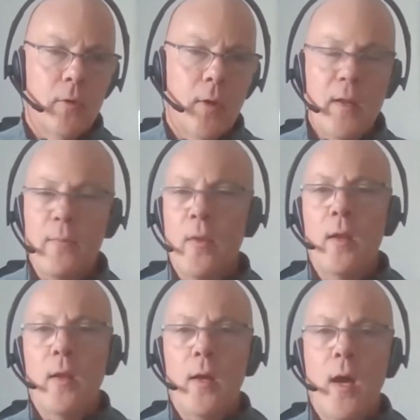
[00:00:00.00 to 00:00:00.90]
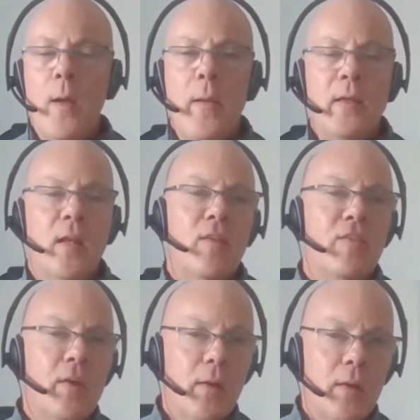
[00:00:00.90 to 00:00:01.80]
right? I made that
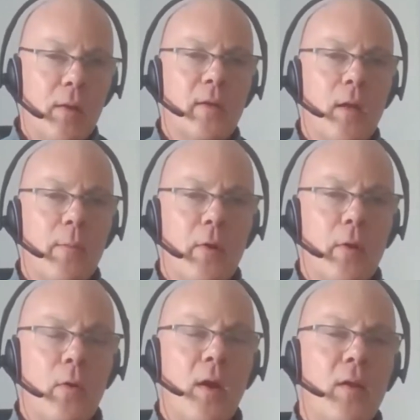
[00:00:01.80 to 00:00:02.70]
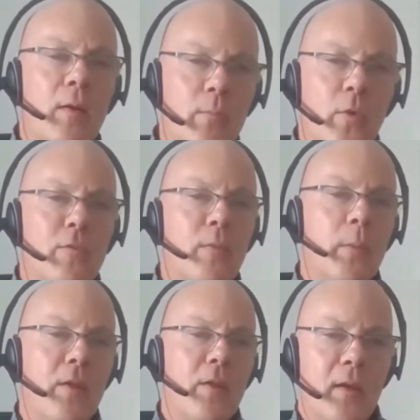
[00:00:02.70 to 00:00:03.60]
decision a long time ago.
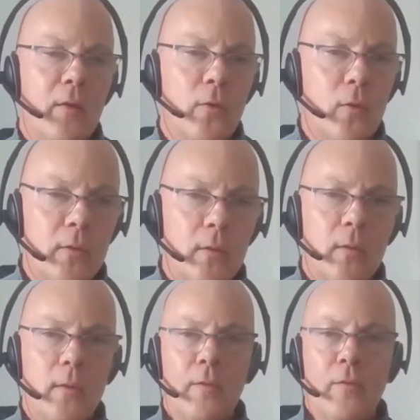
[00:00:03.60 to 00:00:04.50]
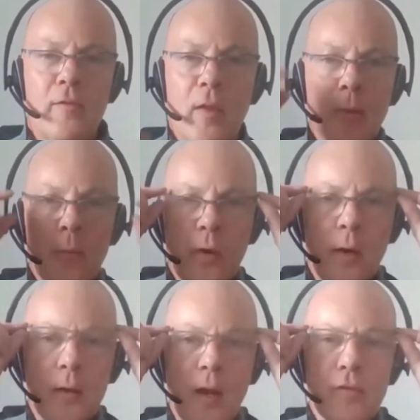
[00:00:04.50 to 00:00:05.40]
Most people, as they get older, like for example, I'm
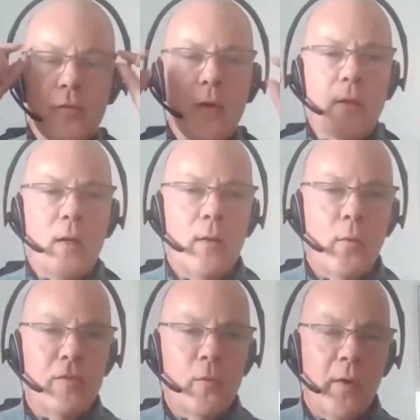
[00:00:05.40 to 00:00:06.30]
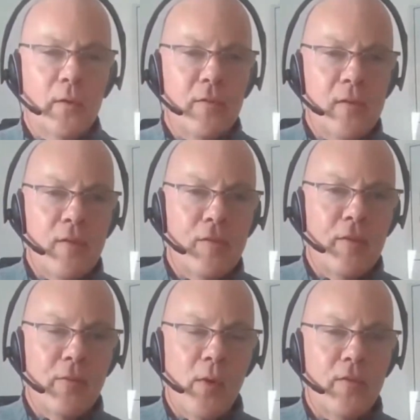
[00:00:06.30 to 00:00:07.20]
wearing glasses right now. I wasn't wearing those glasses
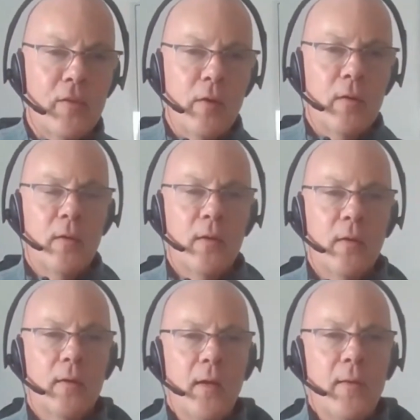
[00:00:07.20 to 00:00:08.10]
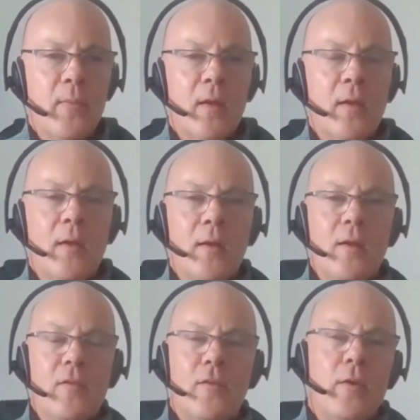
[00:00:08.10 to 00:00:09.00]
6 months ago, right?
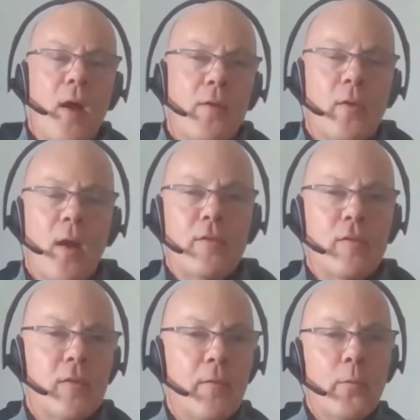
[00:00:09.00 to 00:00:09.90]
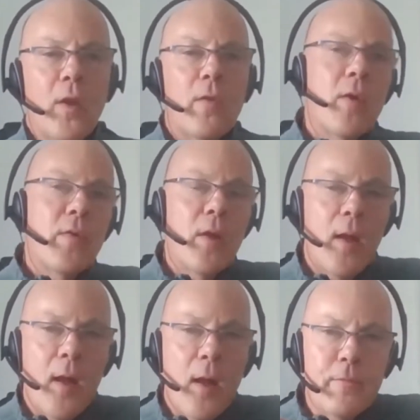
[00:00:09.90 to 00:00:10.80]
So you have to ask yourself, would I rather
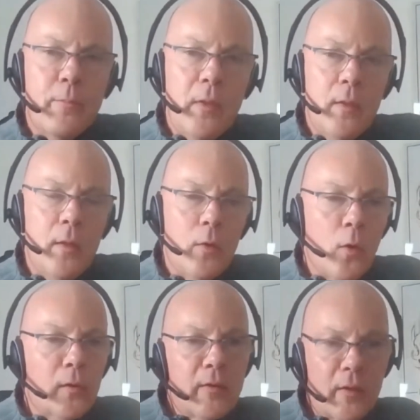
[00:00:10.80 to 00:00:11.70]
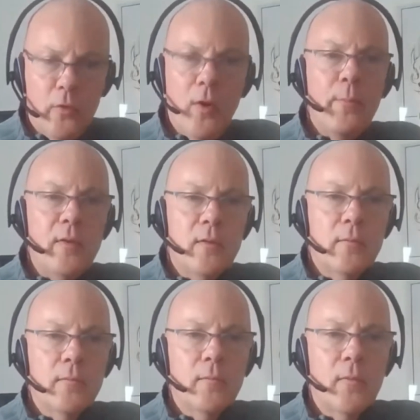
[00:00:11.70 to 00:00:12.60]
be old and decrepit
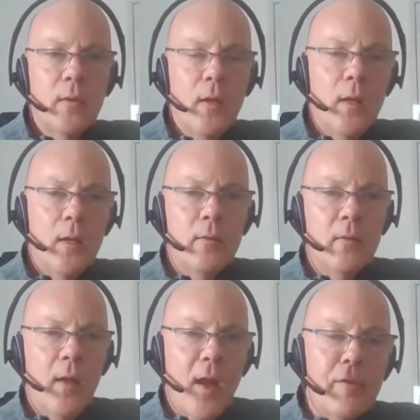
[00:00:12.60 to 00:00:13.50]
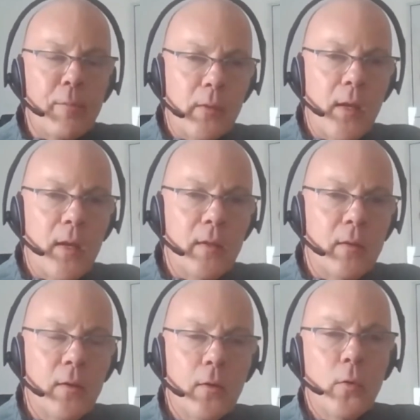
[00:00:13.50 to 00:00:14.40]
and half blind,
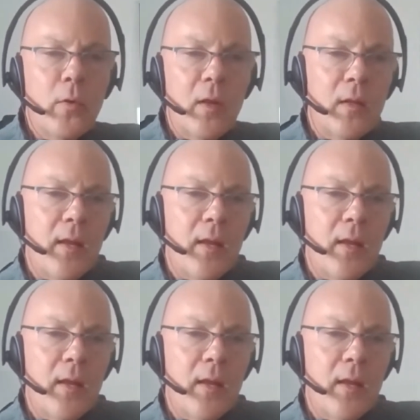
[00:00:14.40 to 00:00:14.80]
or would